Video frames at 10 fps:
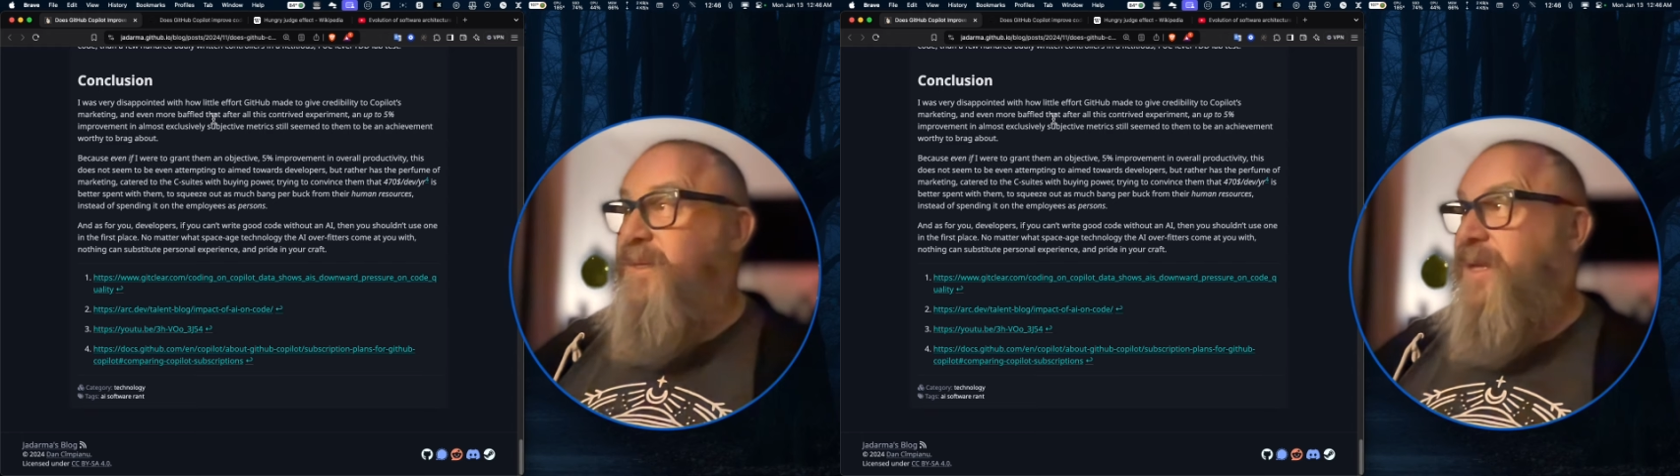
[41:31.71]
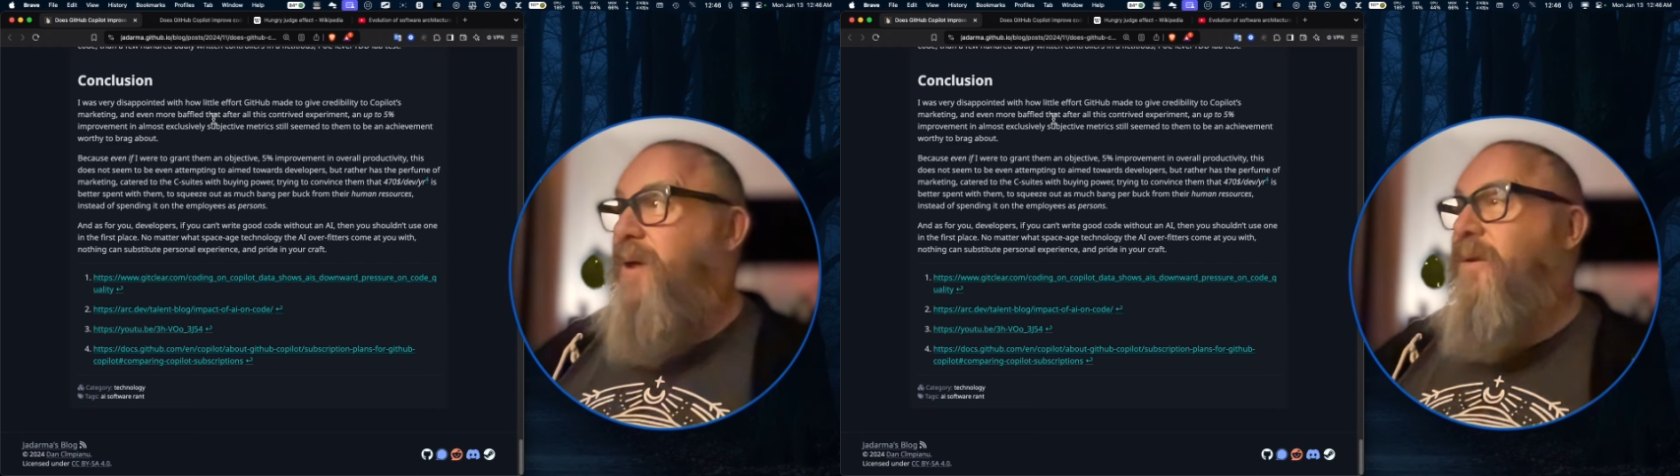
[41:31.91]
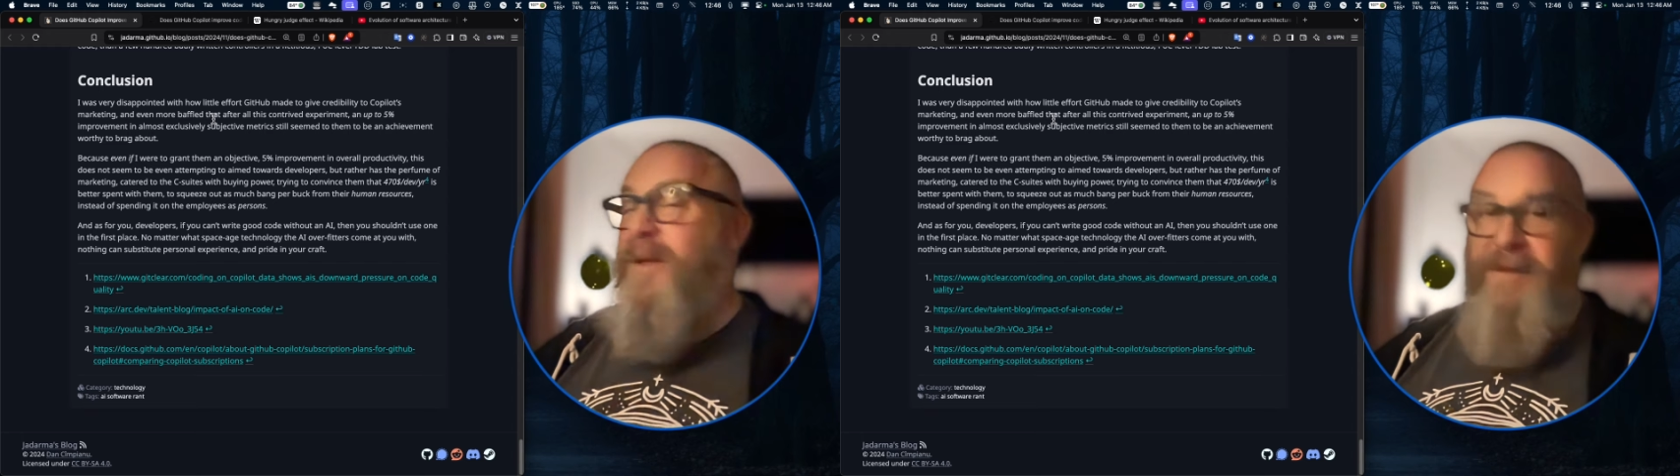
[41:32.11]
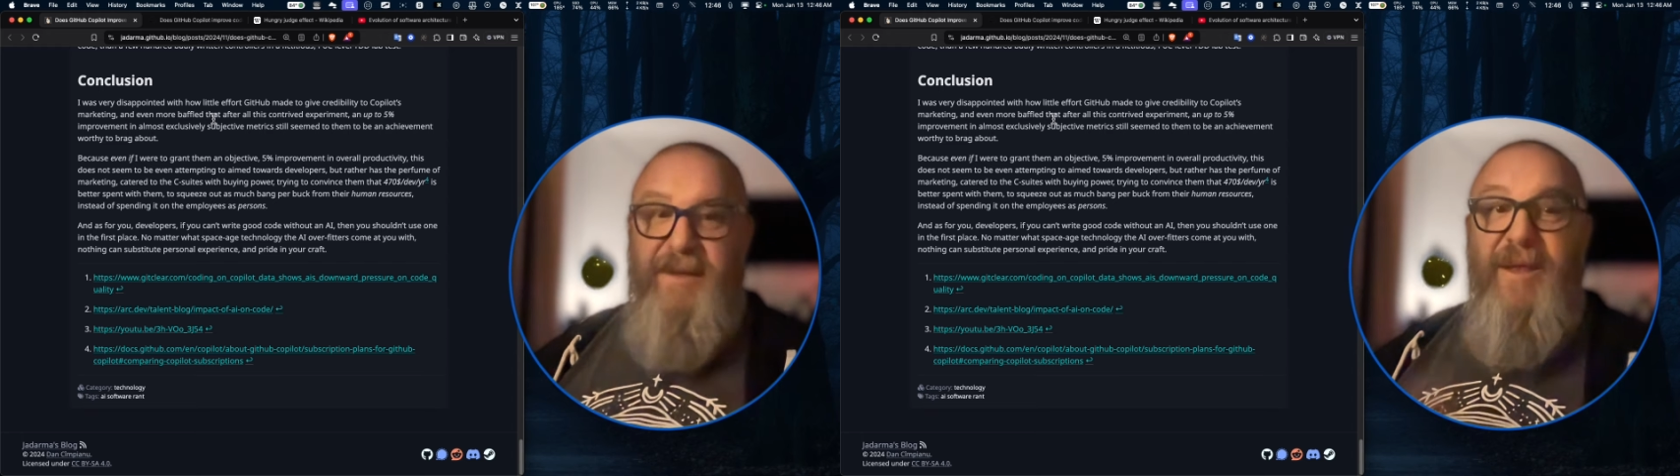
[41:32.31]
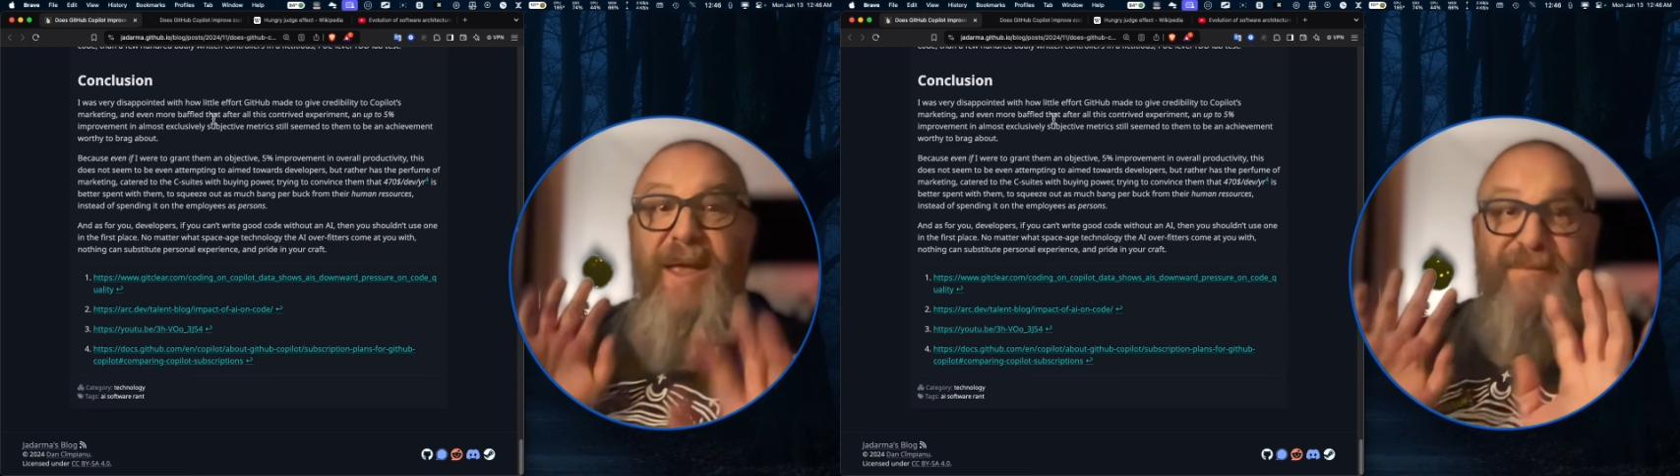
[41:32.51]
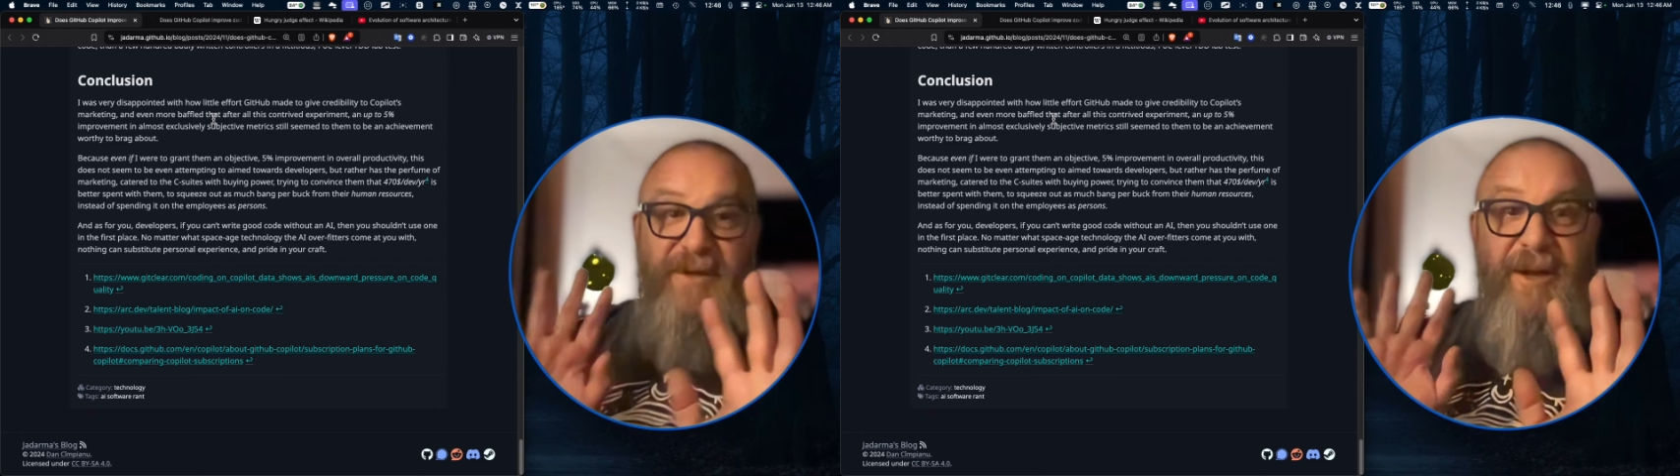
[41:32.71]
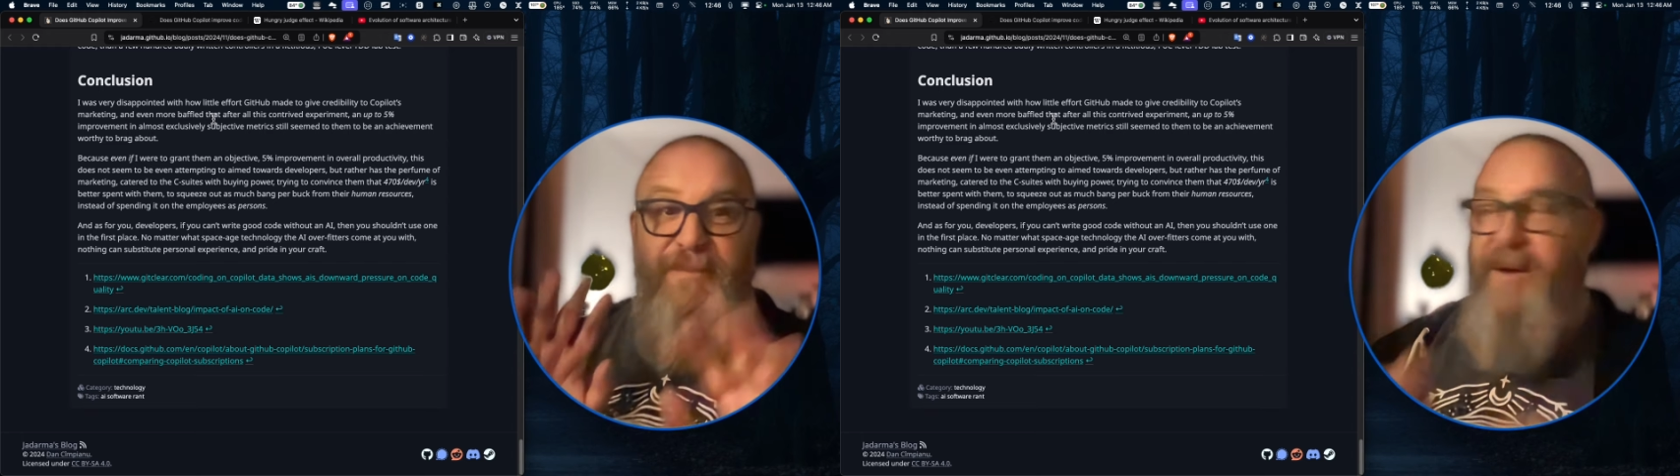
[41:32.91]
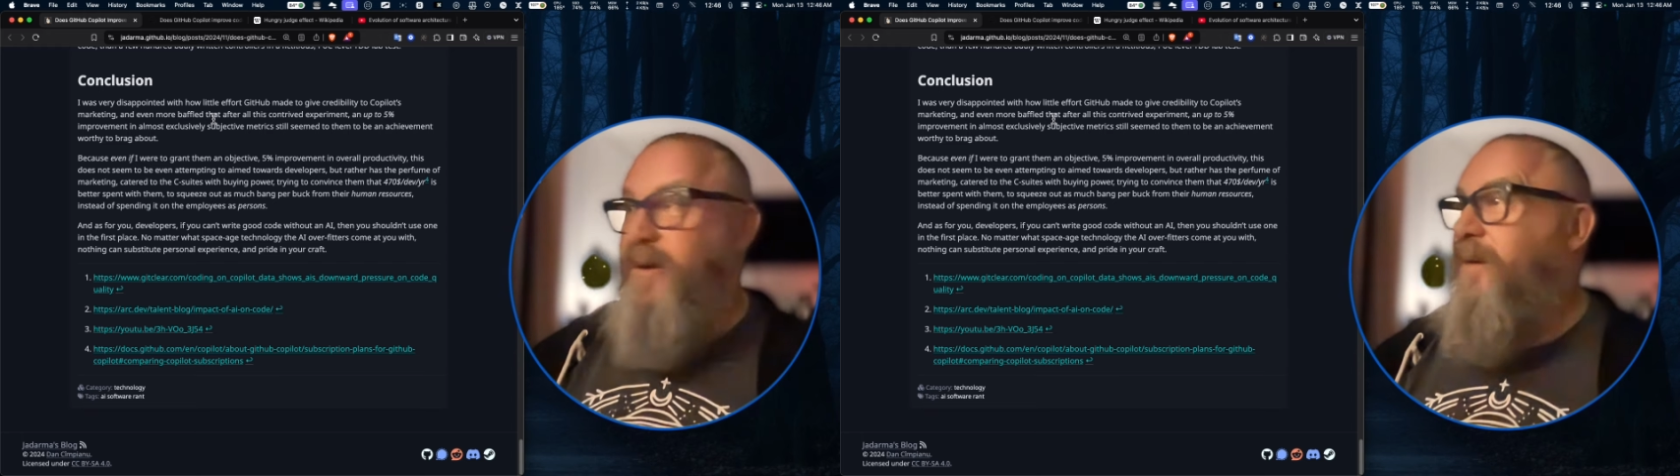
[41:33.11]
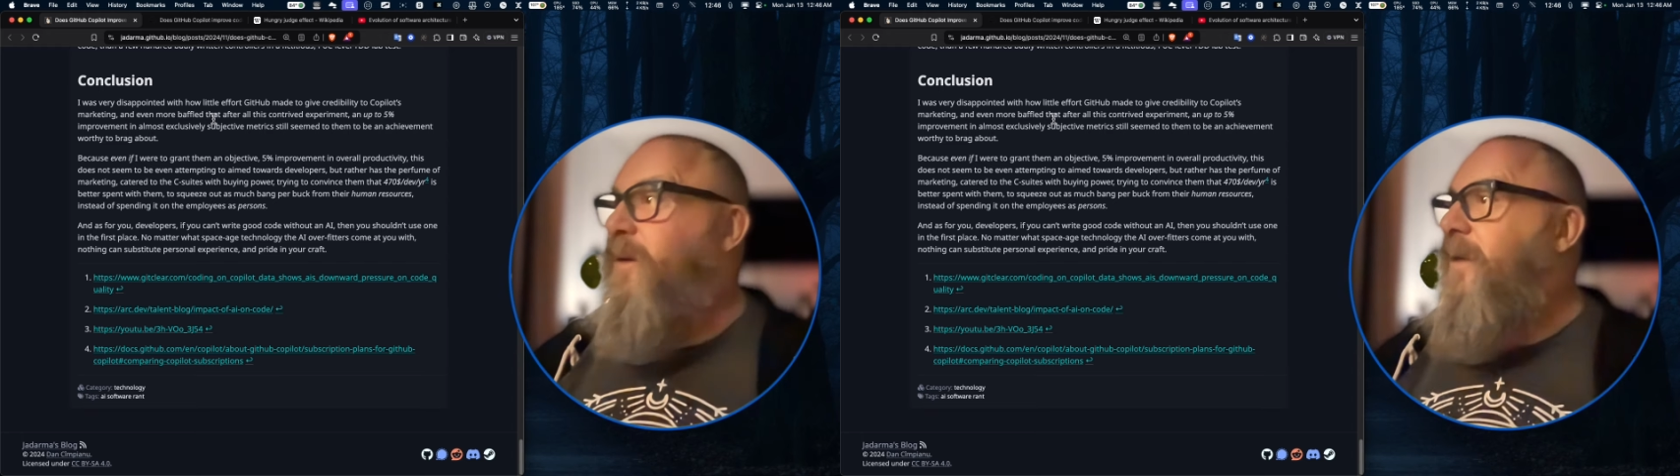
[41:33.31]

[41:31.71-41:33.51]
this out and left it up there.